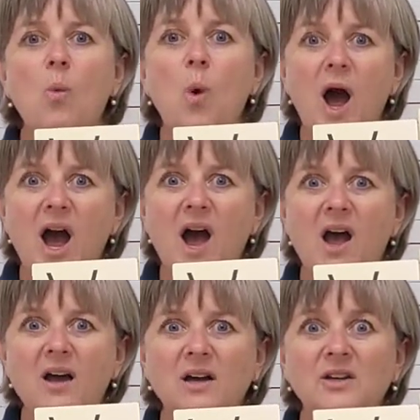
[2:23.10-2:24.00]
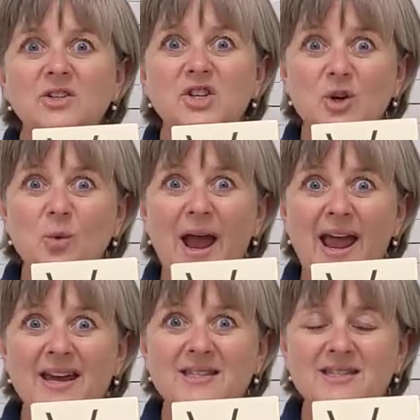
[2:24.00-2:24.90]
W two
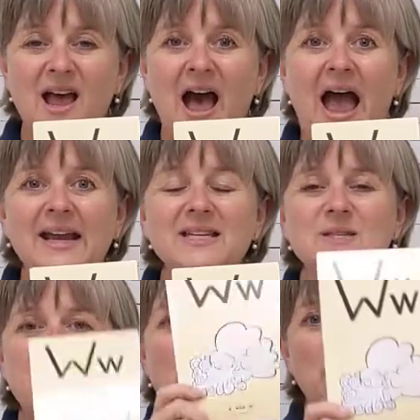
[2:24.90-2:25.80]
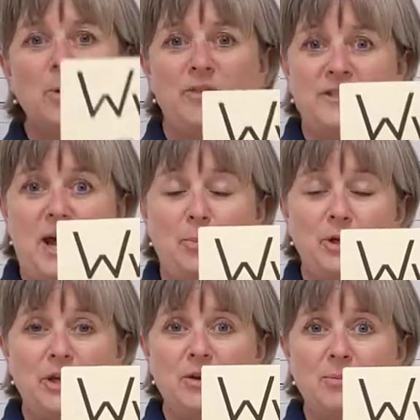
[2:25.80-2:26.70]
ways. I can spell it with a
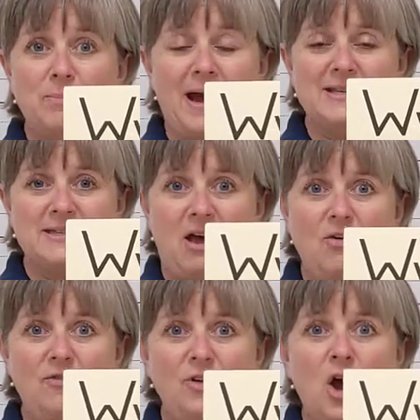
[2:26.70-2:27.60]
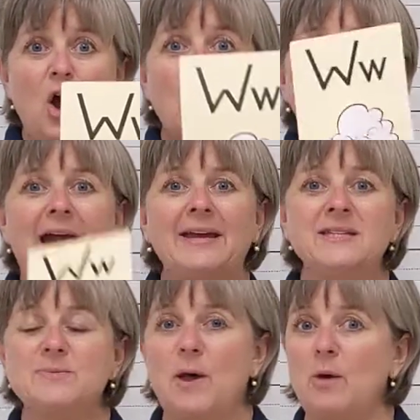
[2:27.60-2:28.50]
W by itself, or I
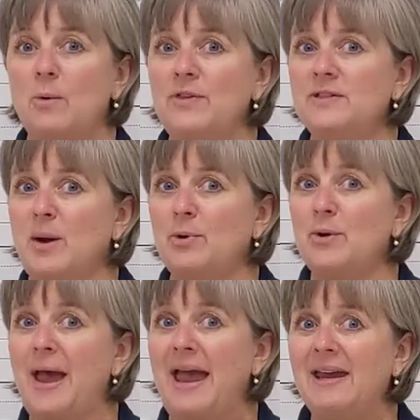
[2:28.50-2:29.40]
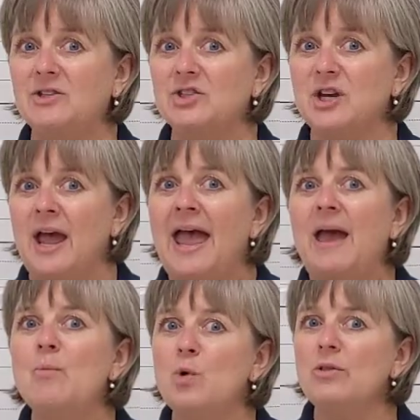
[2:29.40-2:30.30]
can spell it with a WH,
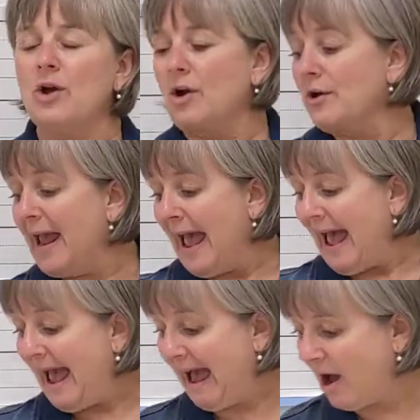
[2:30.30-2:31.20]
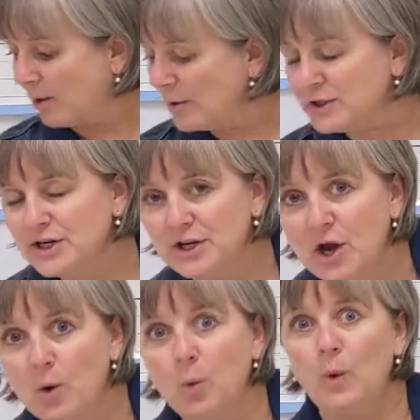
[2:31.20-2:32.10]
and we'll learn how to
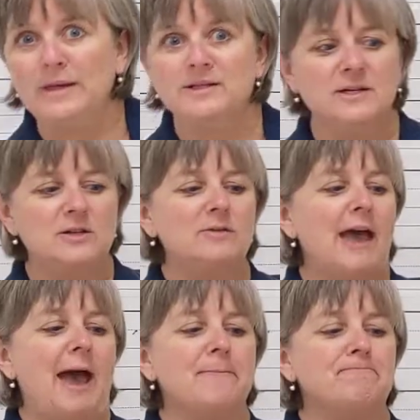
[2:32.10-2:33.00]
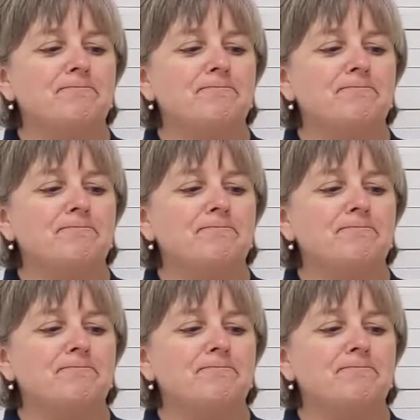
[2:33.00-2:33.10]
know when to do that.